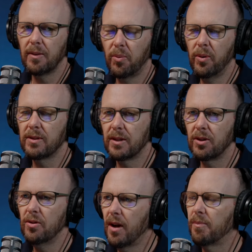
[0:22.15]
The point is that
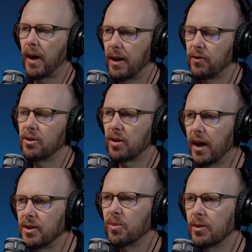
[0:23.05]
you don't pay for your
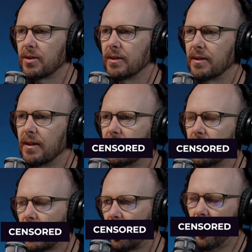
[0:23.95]
tradesperson.
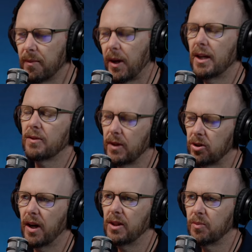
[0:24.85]
Pays for your
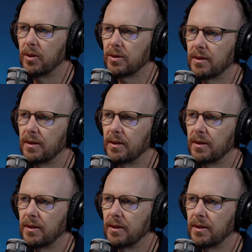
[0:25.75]
tradesperson.